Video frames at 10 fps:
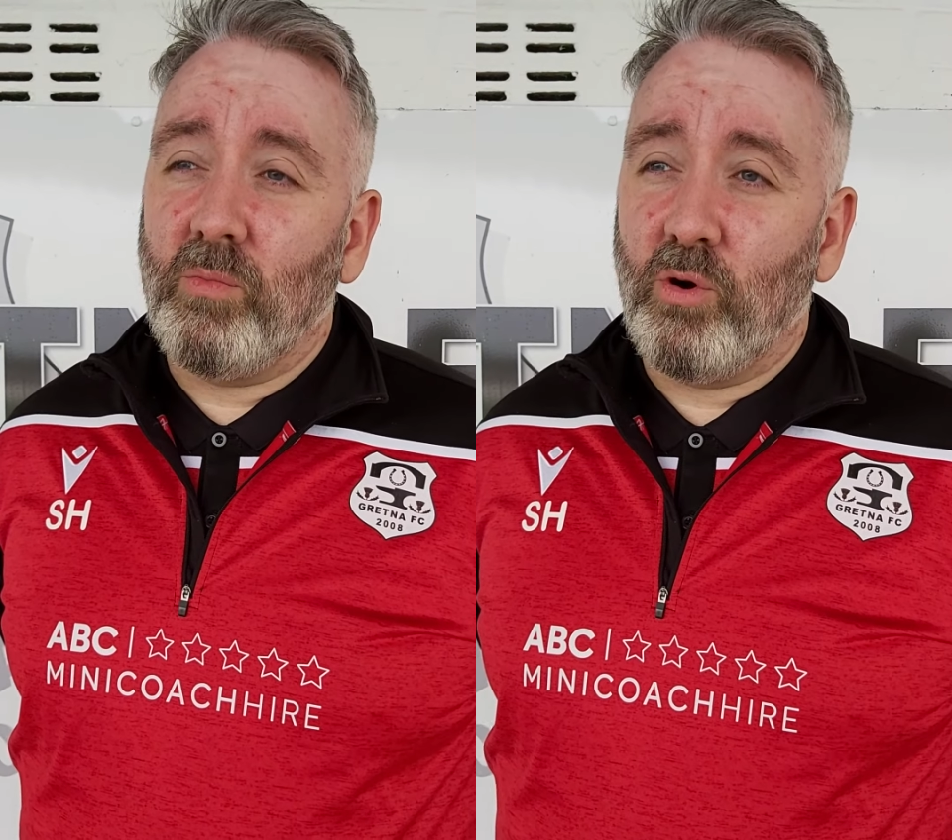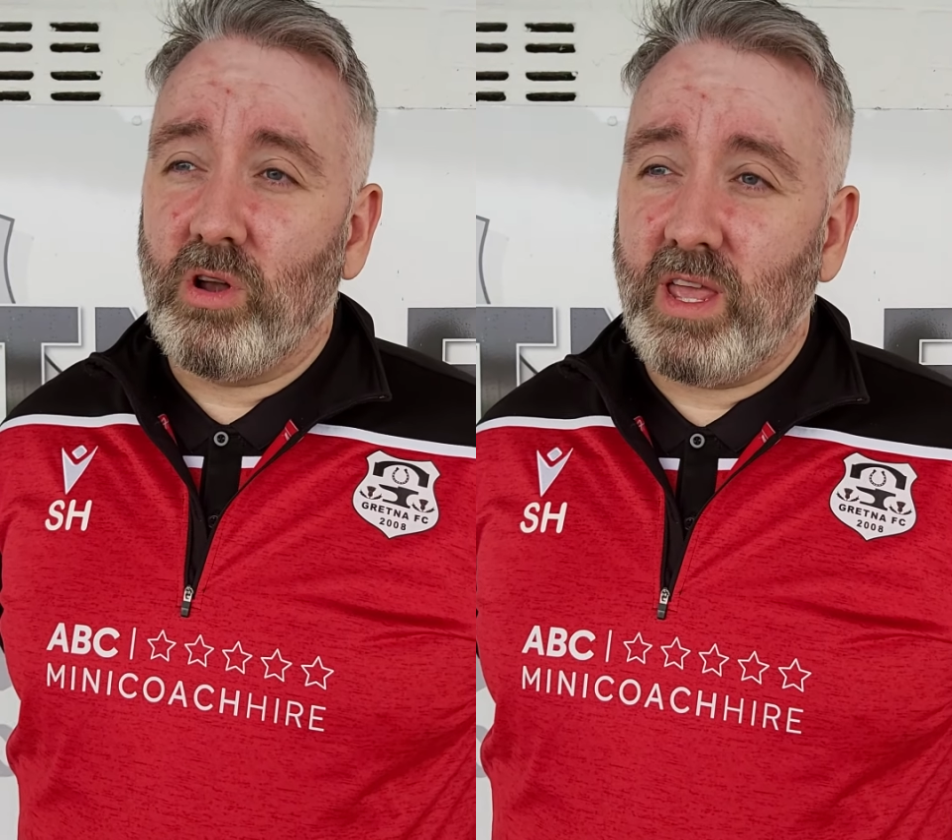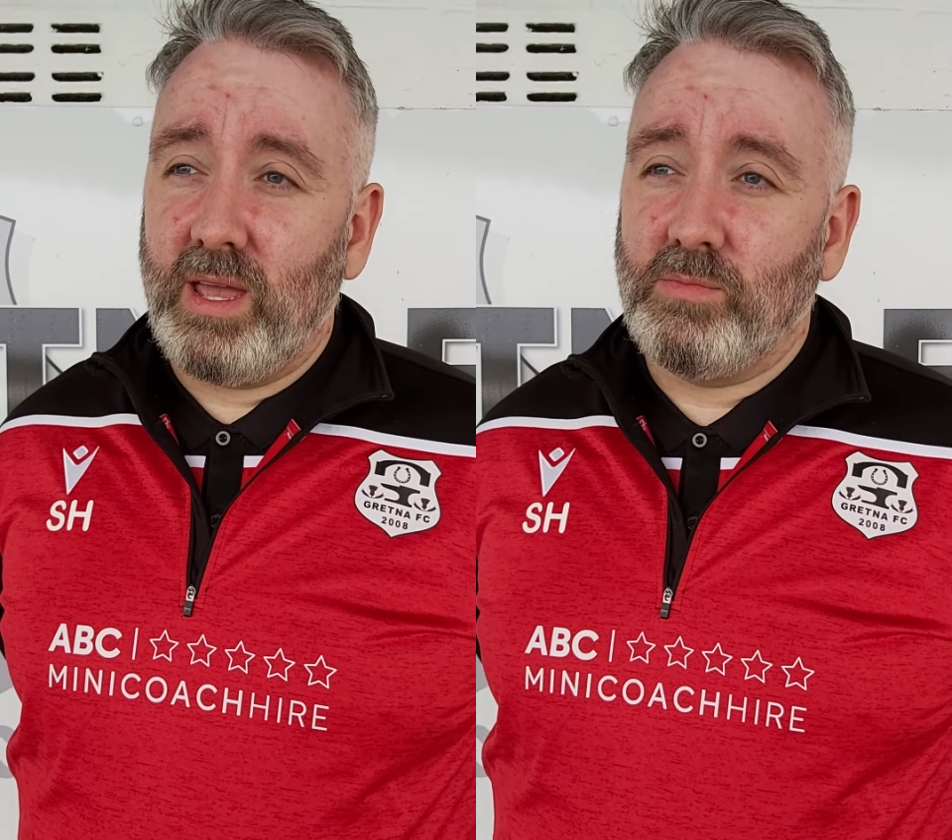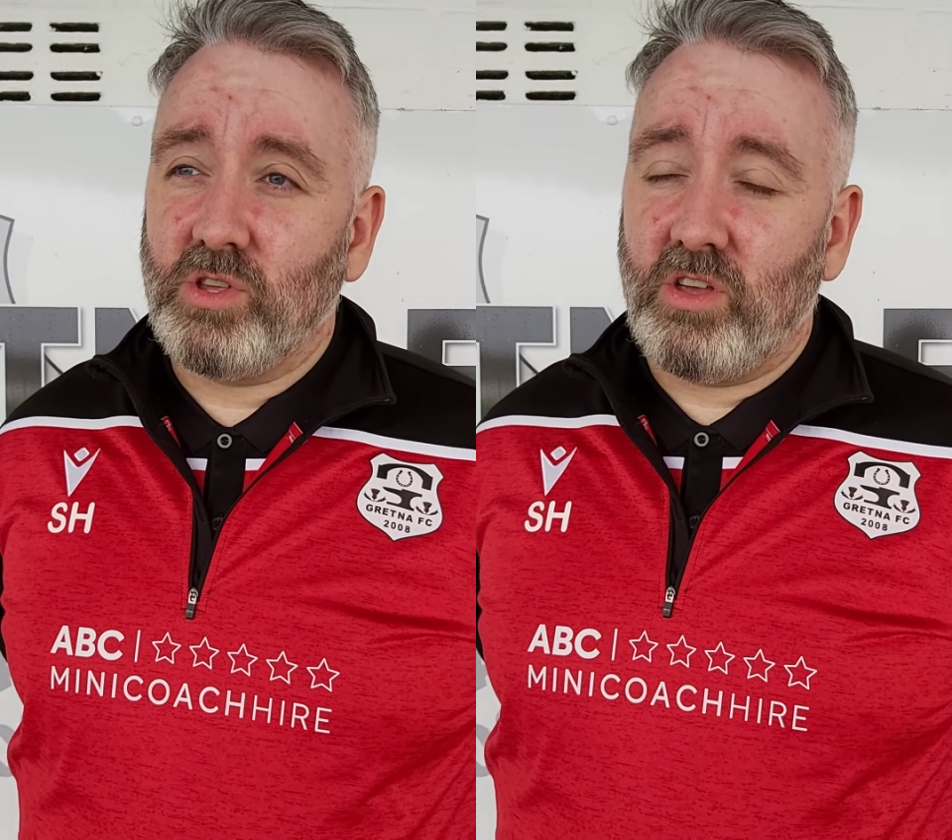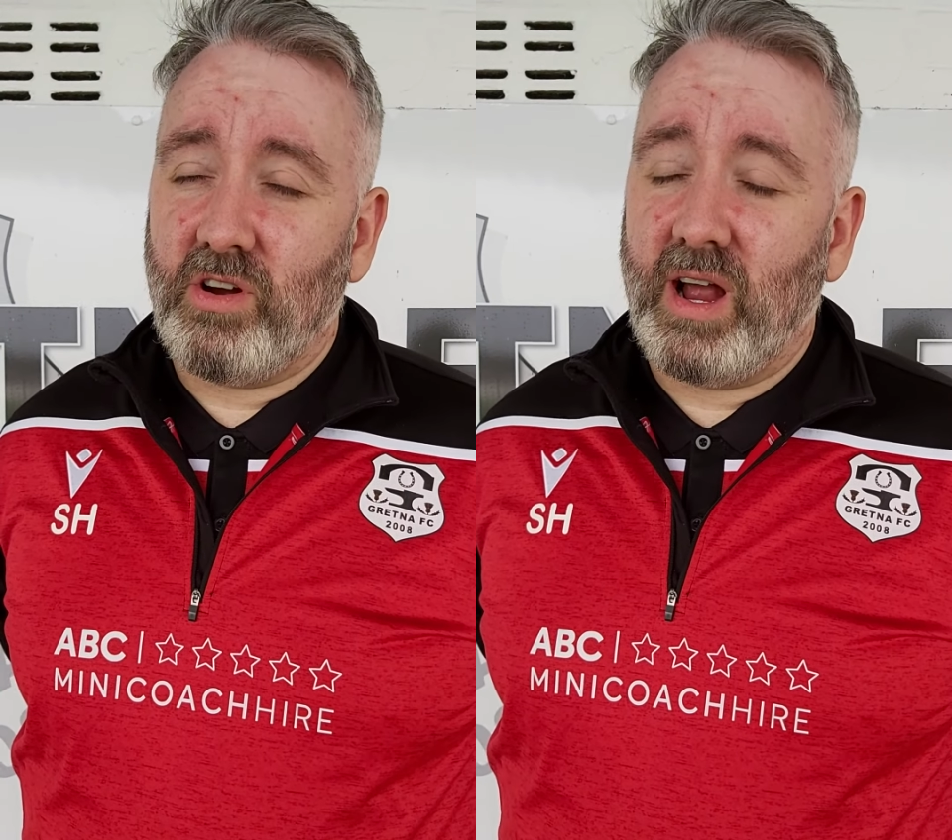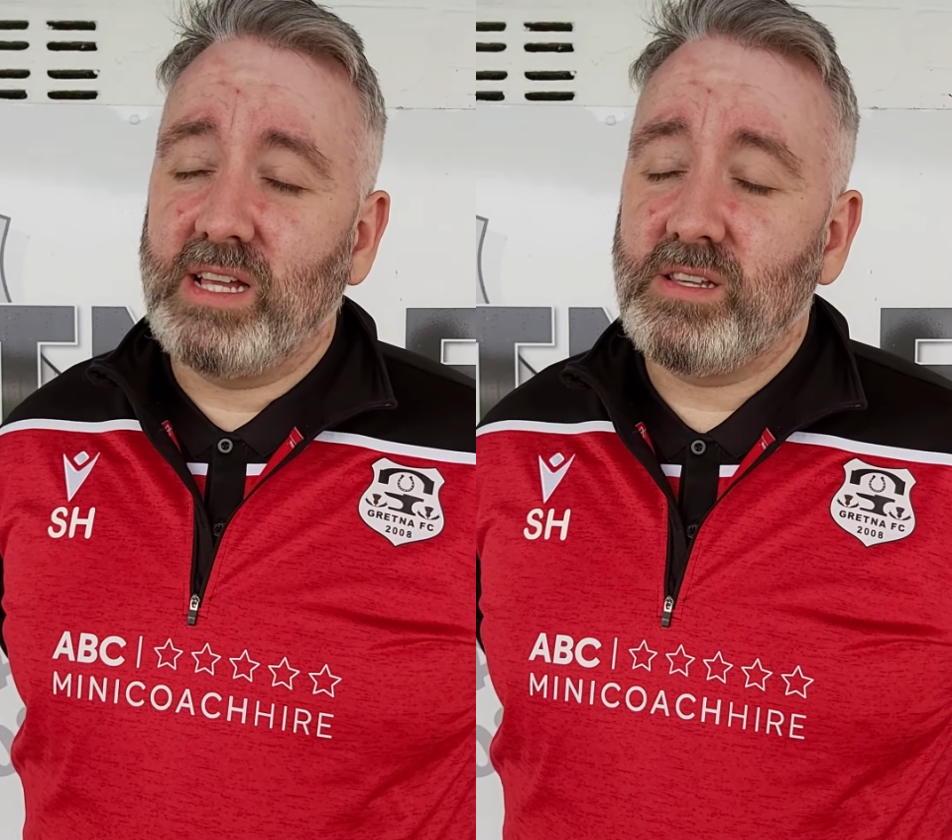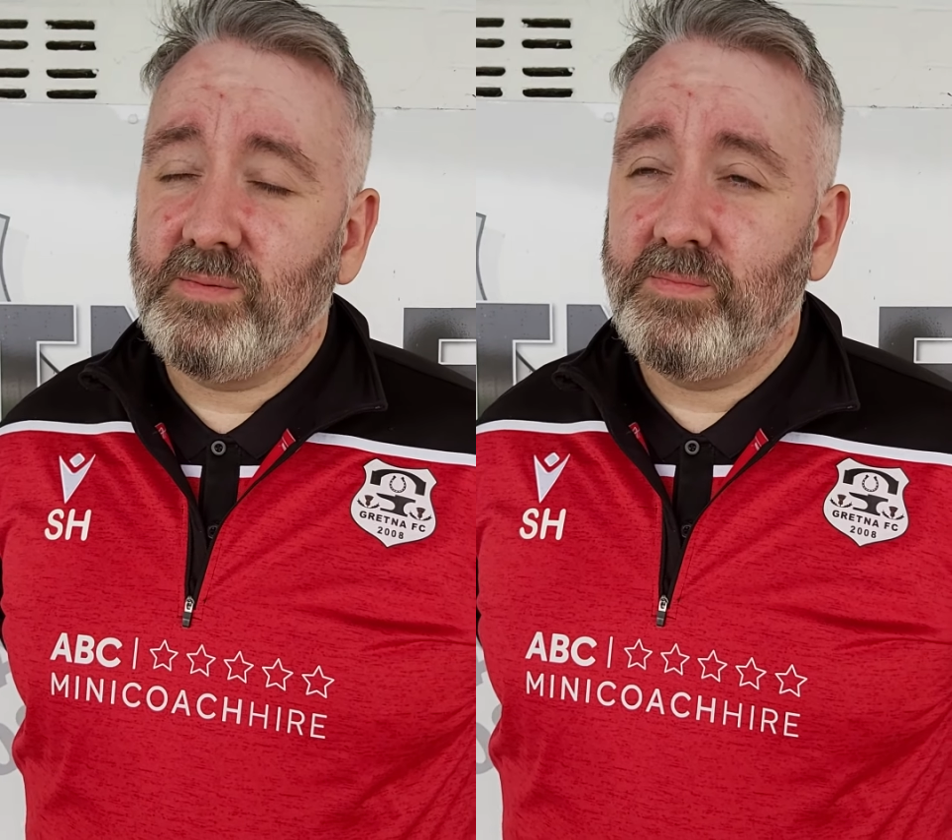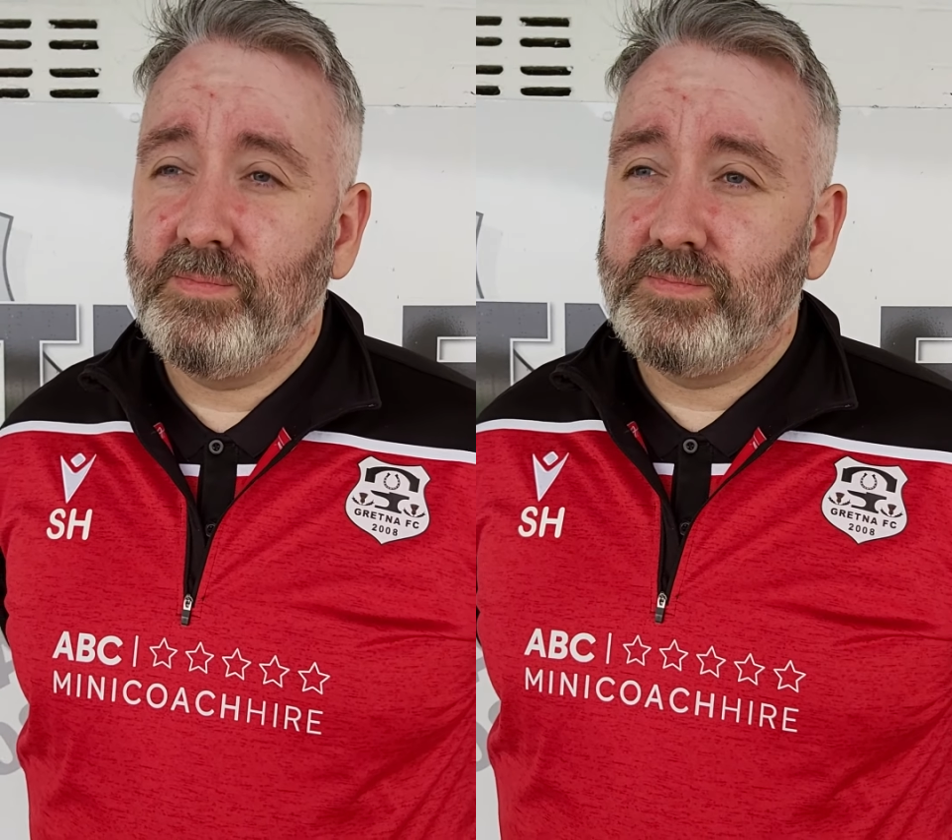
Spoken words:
important games on the horizon.